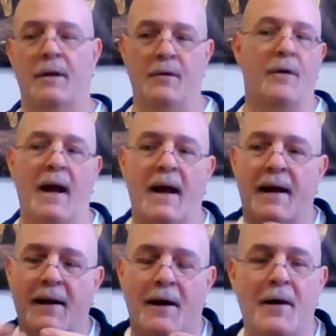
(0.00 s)
You can't
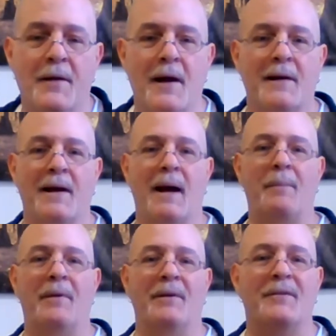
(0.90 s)
get on that
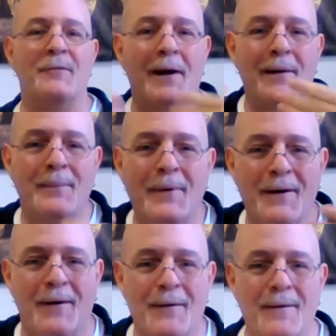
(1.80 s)
capitalist
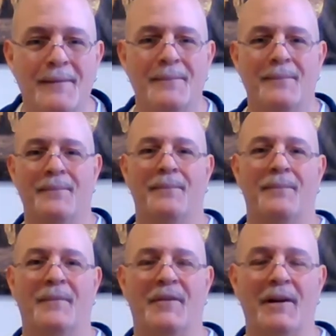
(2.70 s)
treadmill.
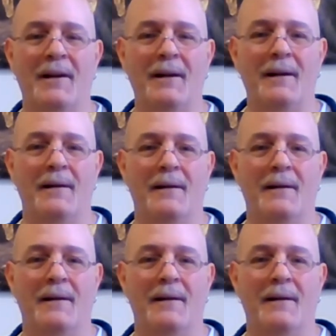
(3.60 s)
See?